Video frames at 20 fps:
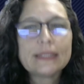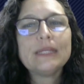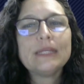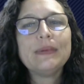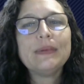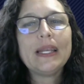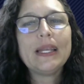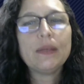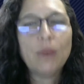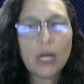
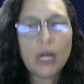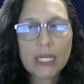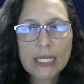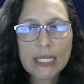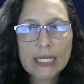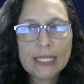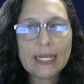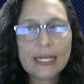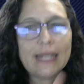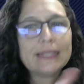make
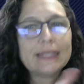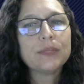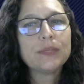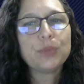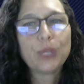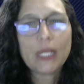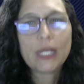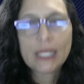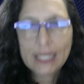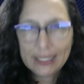money, not to
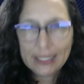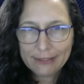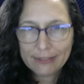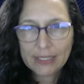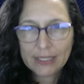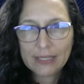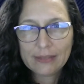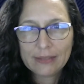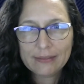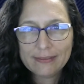break
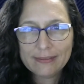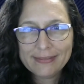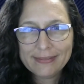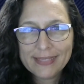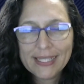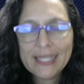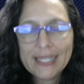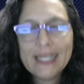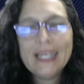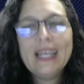even.
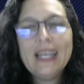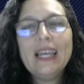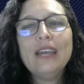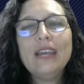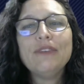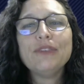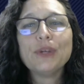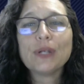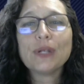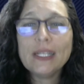
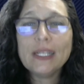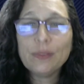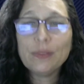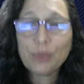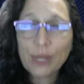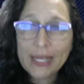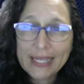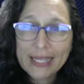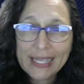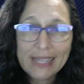If you're going to
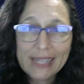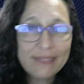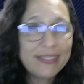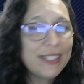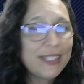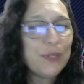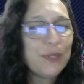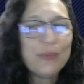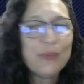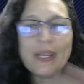break
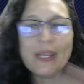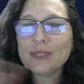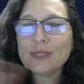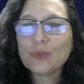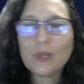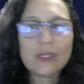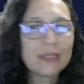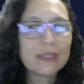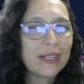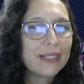even, you may as
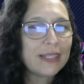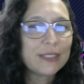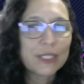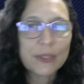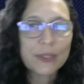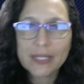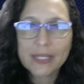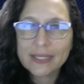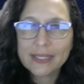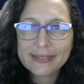well not
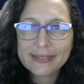do it.